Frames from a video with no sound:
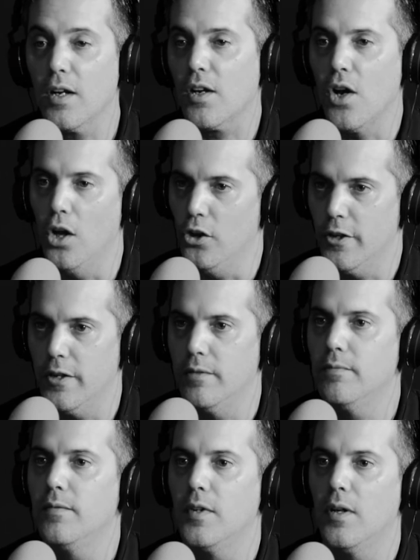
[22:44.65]

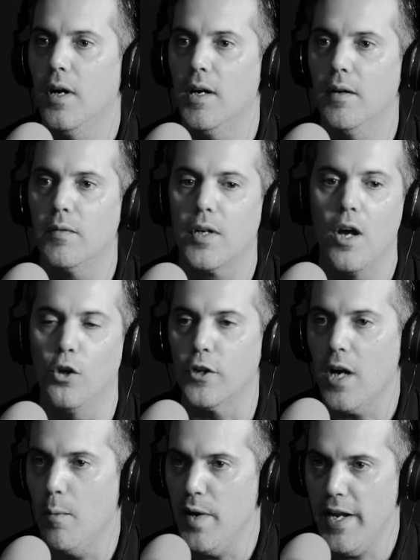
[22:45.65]
Color
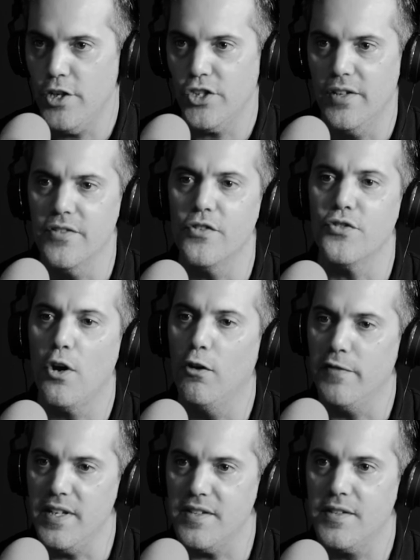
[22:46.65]
combinations. There's
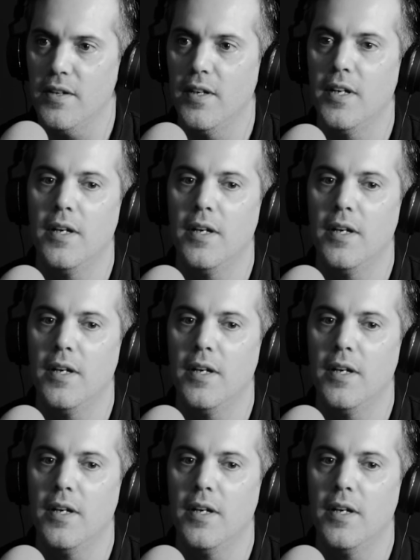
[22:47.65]
all of these.